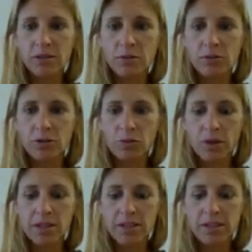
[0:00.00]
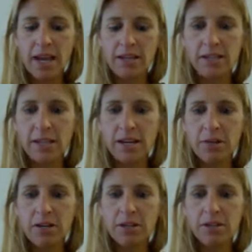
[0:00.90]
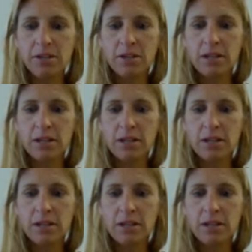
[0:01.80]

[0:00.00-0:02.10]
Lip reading: So the width is 10 centimeters.